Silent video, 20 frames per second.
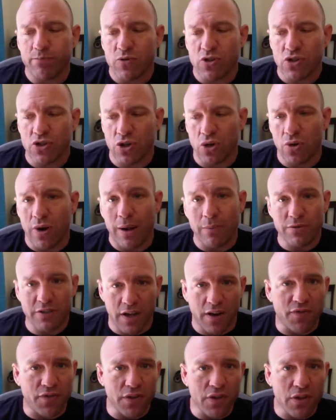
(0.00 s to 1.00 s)
So I'm
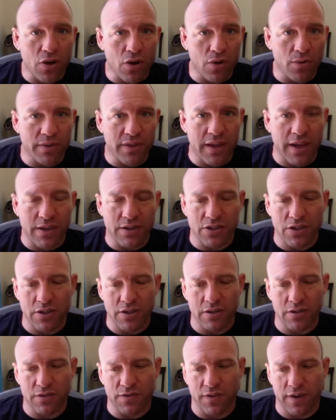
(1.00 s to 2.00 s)
definitely going with Gaethje
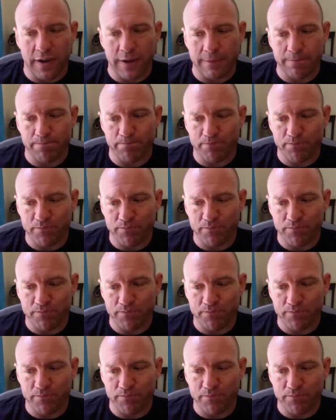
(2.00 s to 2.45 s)
in this fight.